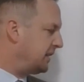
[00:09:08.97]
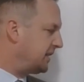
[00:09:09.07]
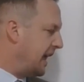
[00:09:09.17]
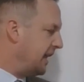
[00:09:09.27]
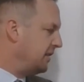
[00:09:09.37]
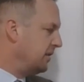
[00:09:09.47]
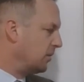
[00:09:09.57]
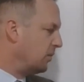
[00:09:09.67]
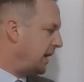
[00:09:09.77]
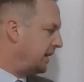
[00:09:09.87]
10
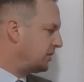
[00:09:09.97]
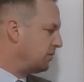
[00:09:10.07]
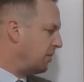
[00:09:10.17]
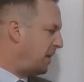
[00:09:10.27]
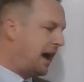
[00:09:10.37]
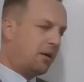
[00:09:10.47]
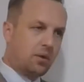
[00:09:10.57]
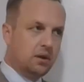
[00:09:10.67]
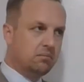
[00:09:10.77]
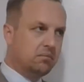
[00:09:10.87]
raised to a
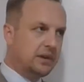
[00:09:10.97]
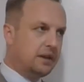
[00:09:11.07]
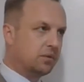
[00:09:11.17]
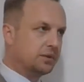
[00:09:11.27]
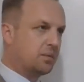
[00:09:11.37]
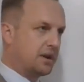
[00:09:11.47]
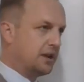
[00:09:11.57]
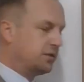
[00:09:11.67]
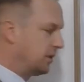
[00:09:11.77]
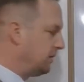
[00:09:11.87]
power equals
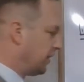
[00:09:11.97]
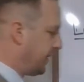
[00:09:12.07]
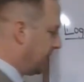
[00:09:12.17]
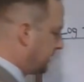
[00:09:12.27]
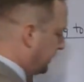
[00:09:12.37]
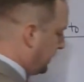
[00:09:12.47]
100. Well, that's